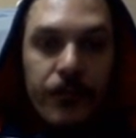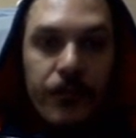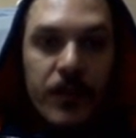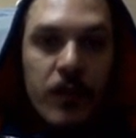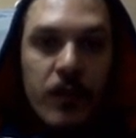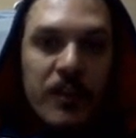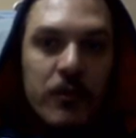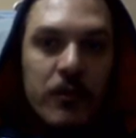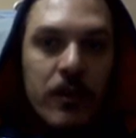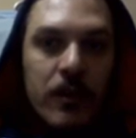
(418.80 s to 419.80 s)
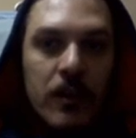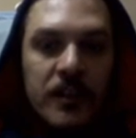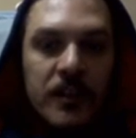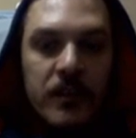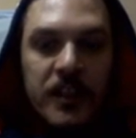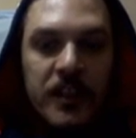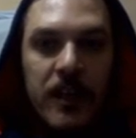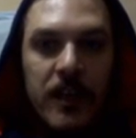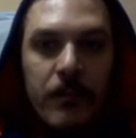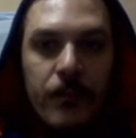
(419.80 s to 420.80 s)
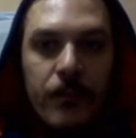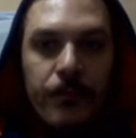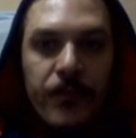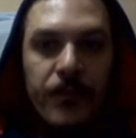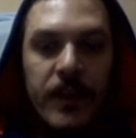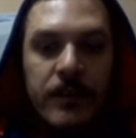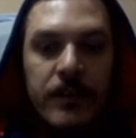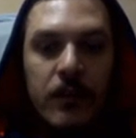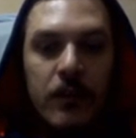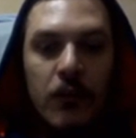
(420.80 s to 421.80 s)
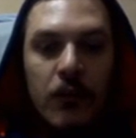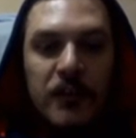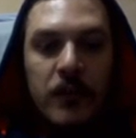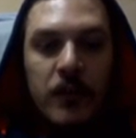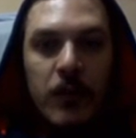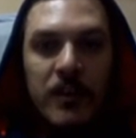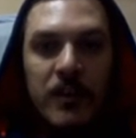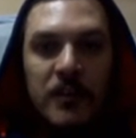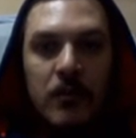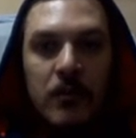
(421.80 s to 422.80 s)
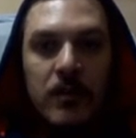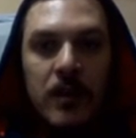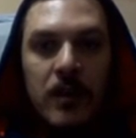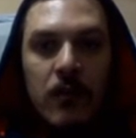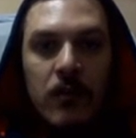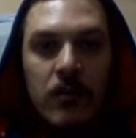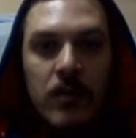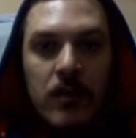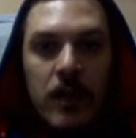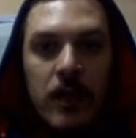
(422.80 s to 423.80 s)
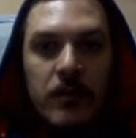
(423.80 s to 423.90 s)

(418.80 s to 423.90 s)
He was totally lost in this game, and also he was so down on time.